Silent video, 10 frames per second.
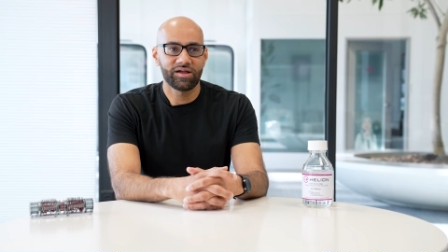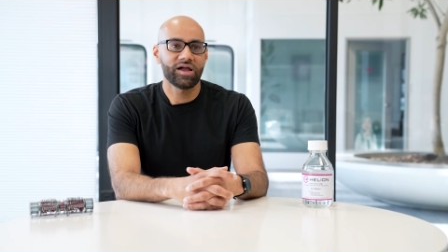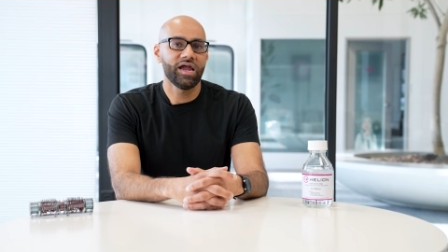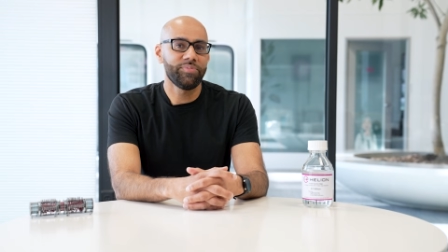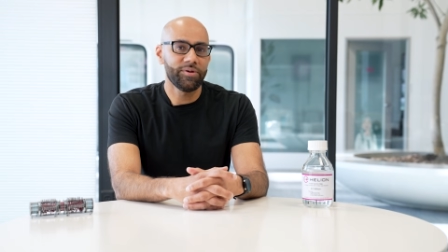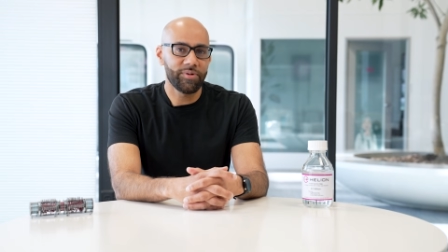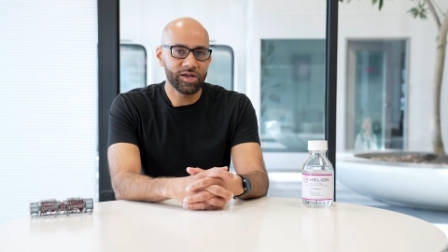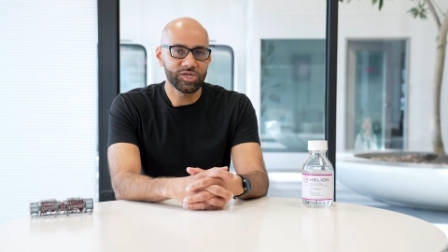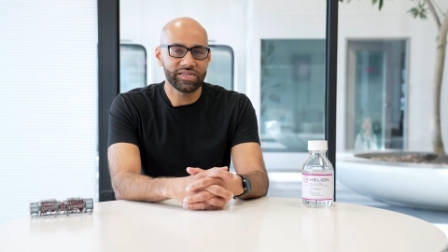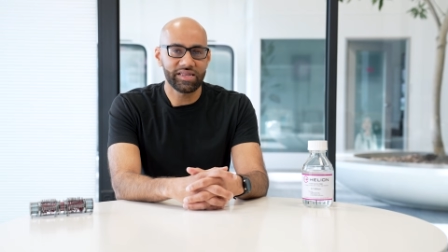Kuiper
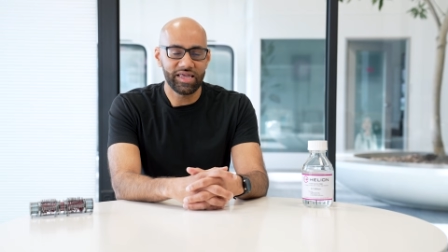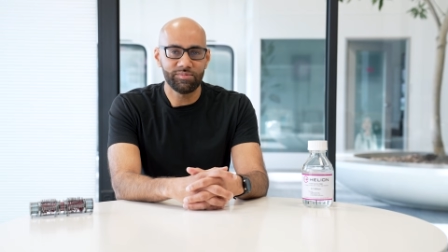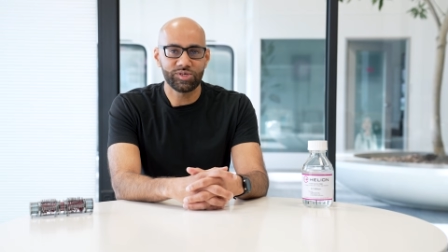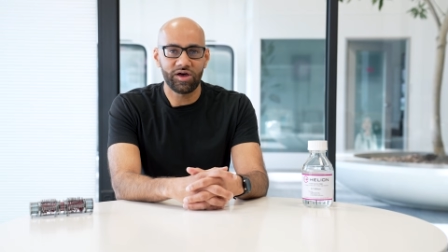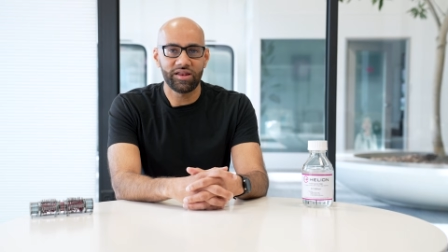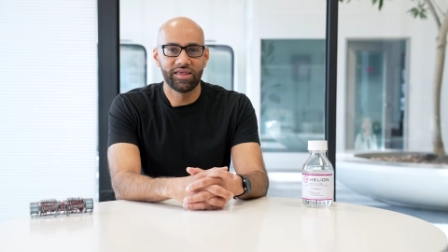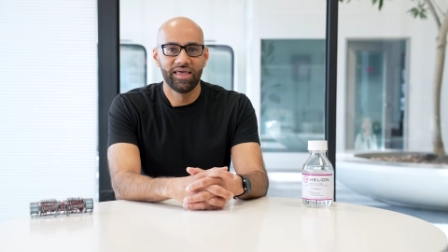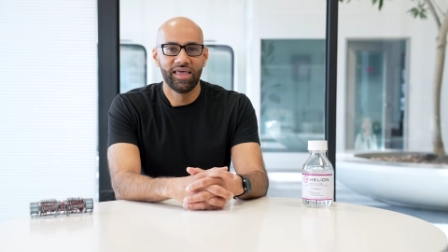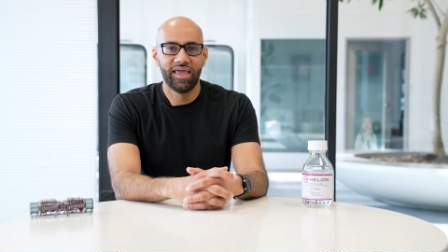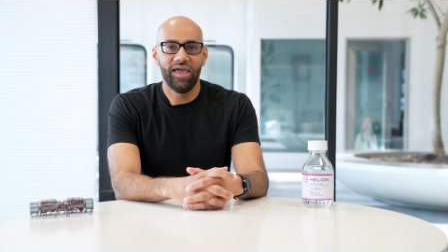project at Amazon,
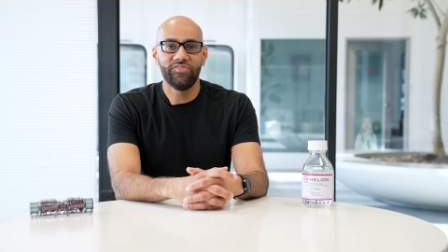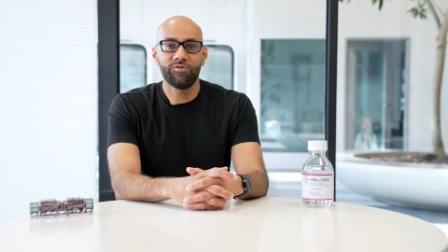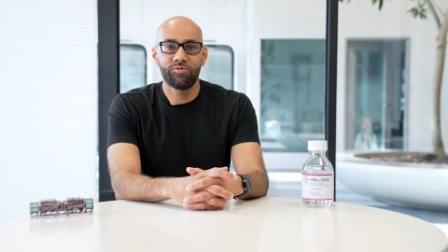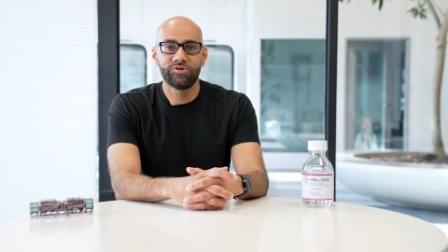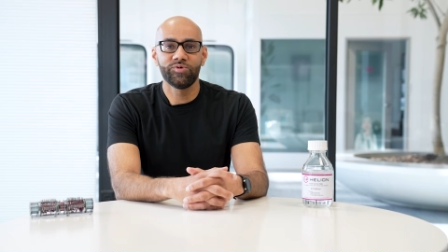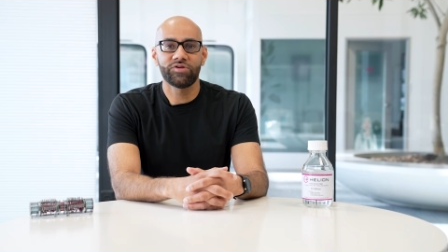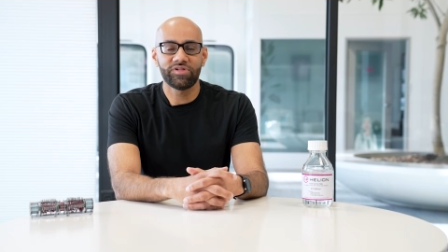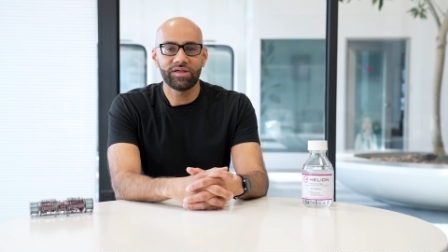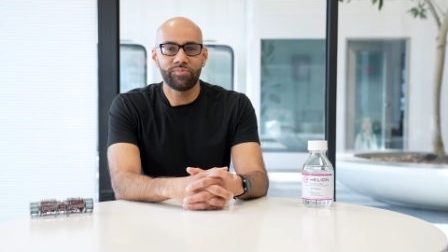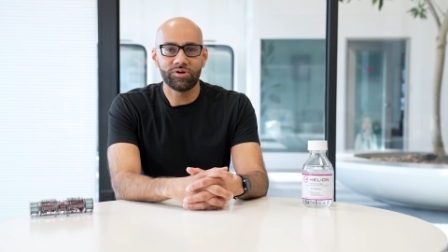and they were doing
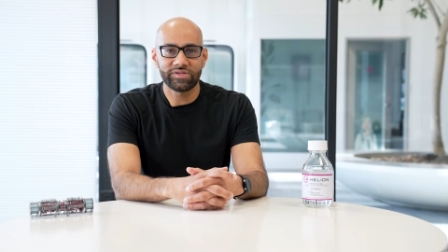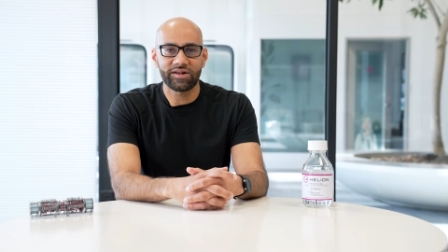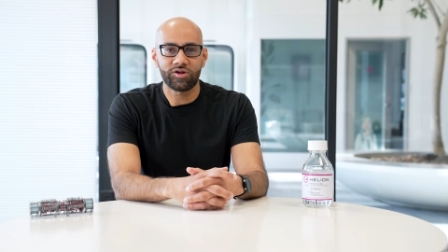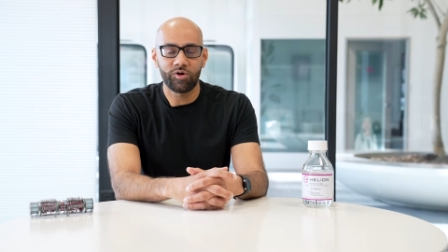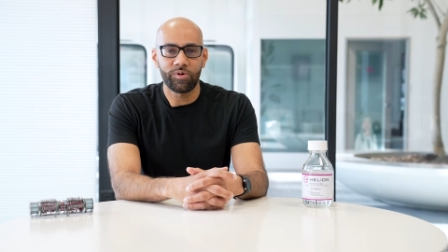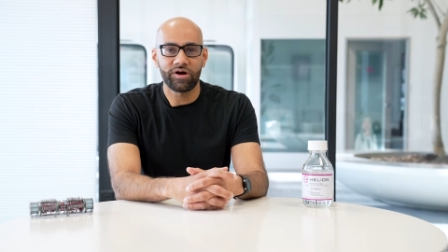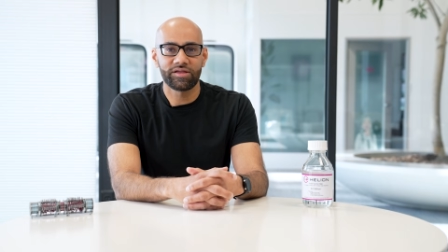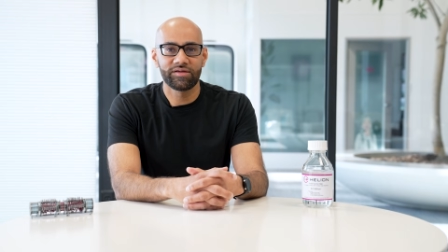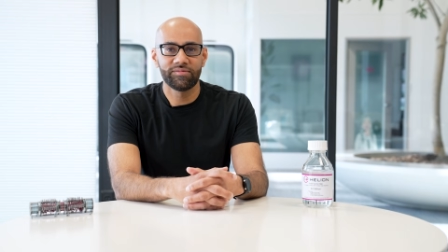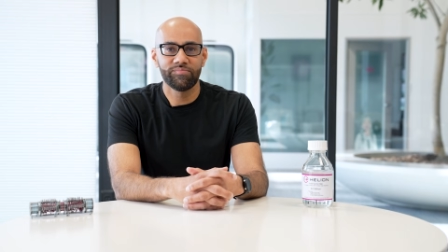really important technical work.